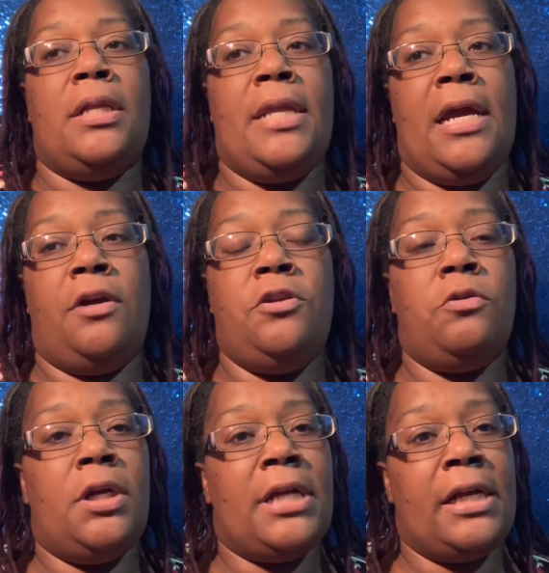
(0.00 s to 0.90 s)
Now,
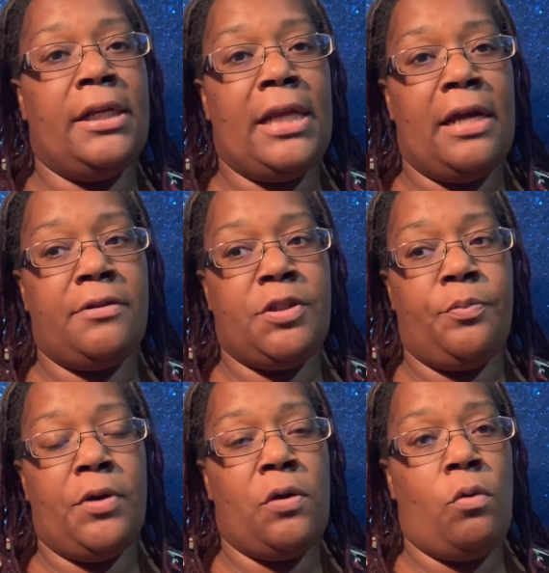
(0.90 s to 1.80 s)
you are not allowed to
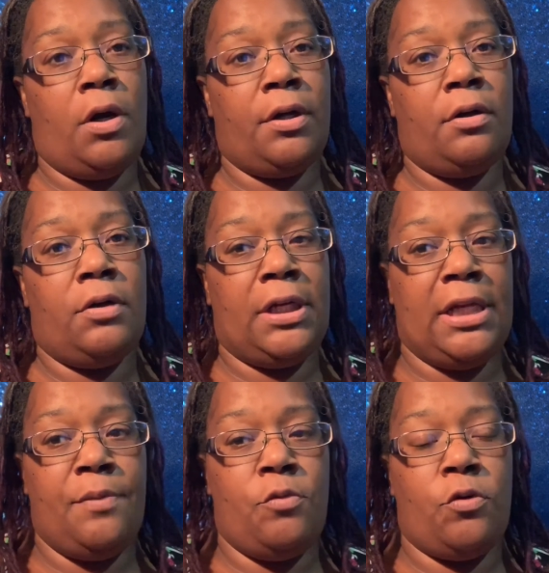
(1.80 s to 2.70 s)
bring water on
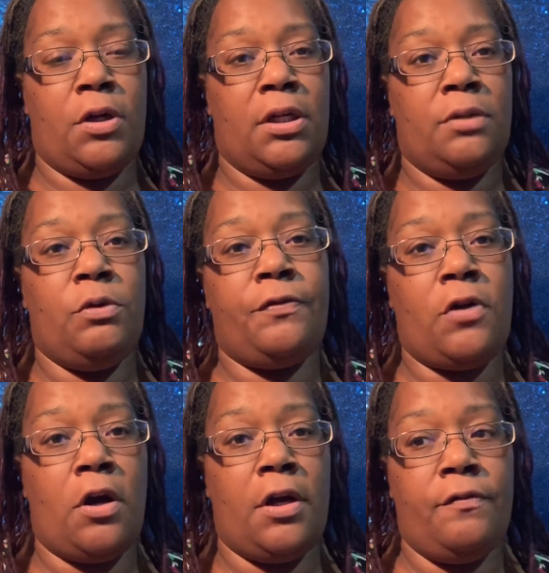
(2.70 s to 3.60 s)
anymore with
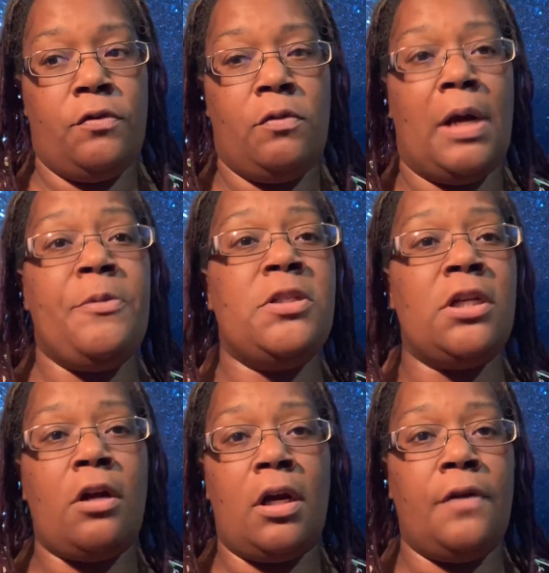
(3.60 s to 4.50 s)
Carnival. I'm
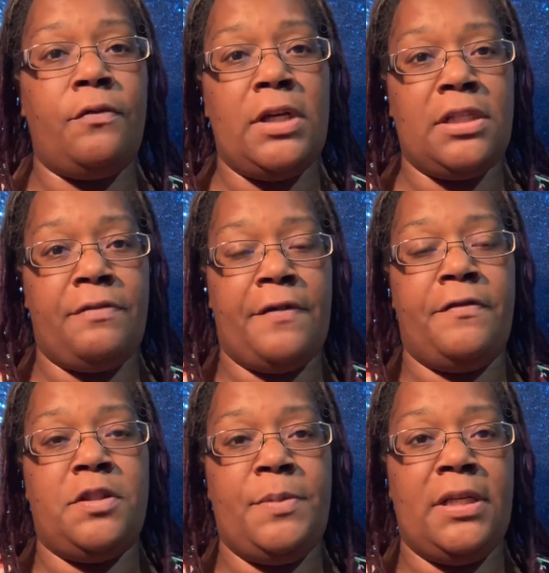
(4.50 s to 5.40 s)
using Carnival as a
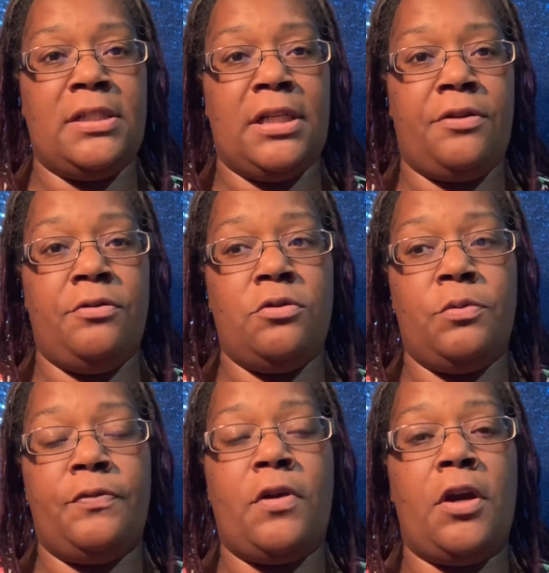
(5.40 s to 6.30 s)
reference because I cruise
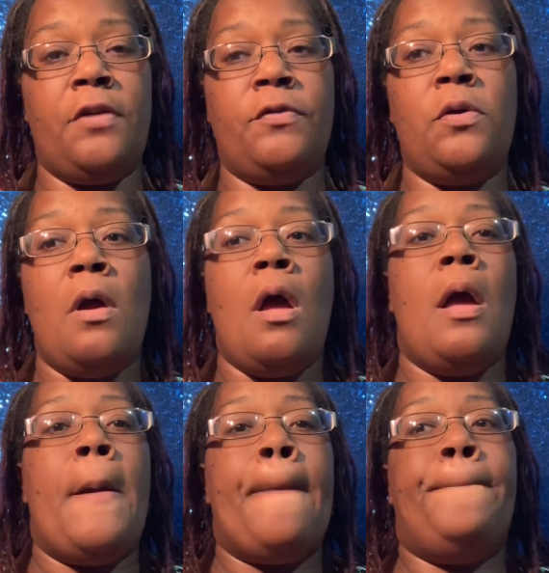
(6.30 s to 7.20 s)
with Carnival.
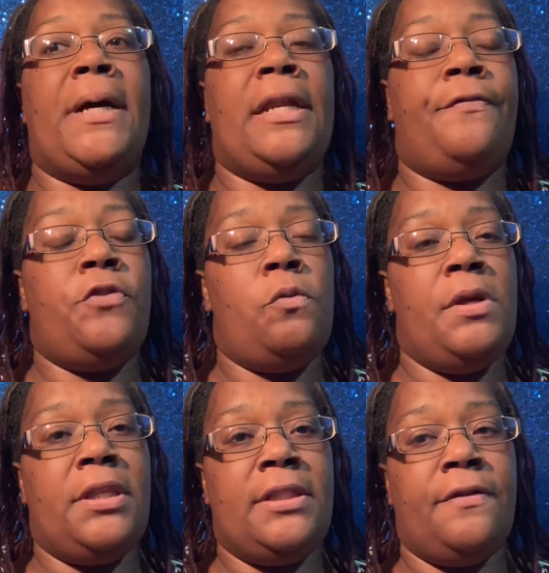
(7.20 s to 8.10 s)
But if you're
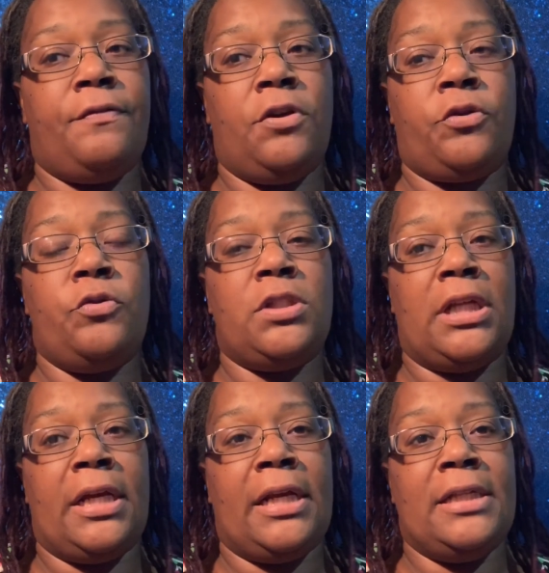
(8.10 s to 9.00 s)
with a different cruise
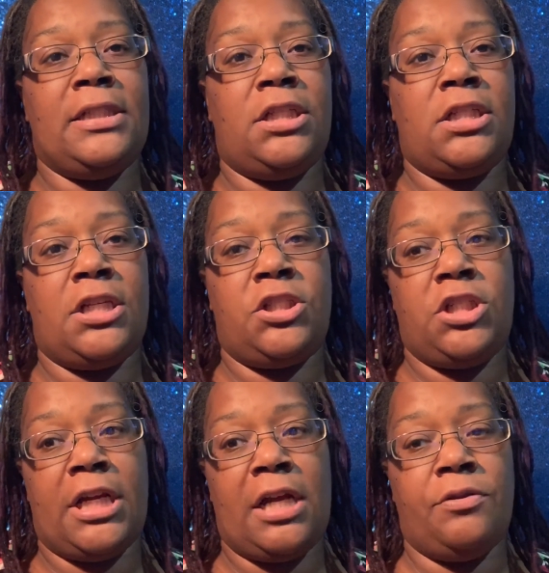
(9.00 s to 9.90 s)
line, I suggest
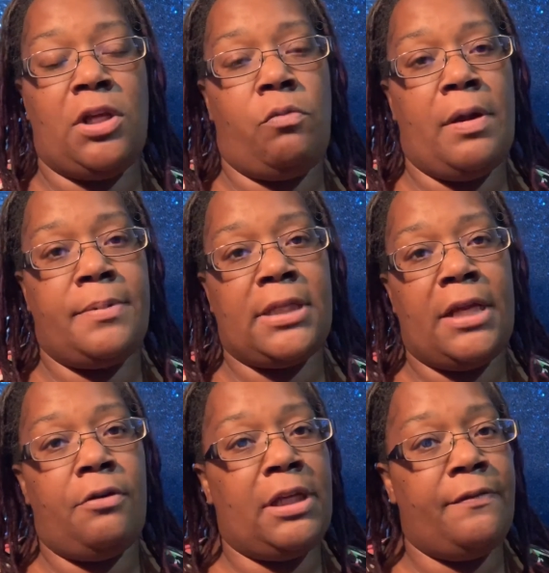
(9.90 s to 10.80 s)
check out their
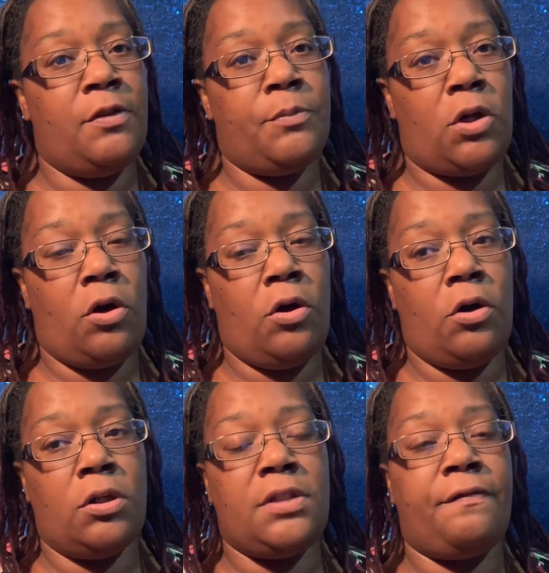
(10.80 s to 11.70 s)
website or give them a
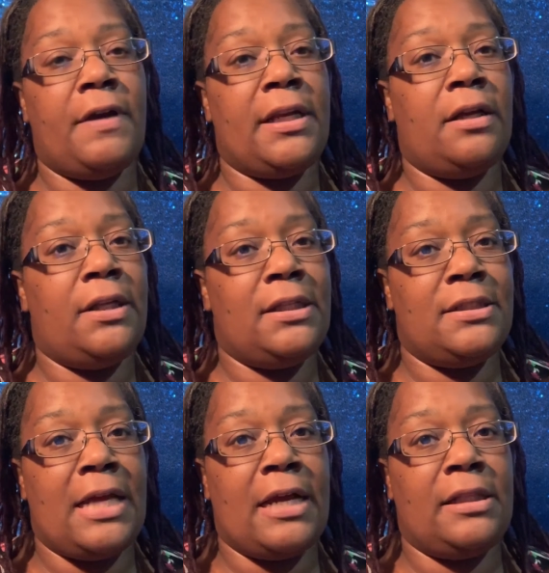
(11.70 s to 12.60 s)
call to find out
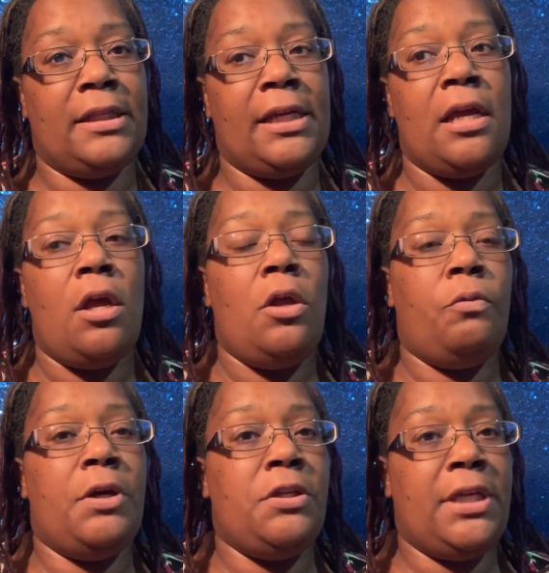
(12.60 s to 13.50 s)
exactly
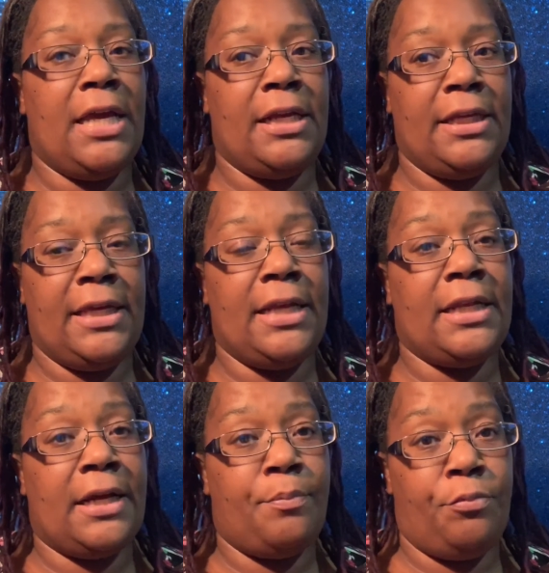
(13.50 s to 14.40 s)
what you can and
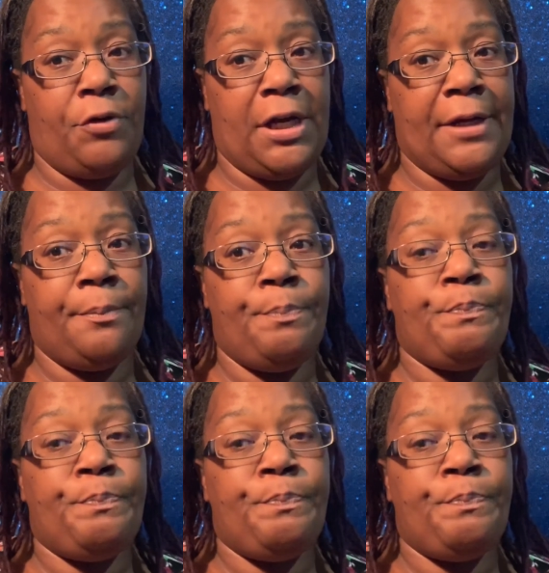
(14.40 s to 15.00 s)
cannot bring.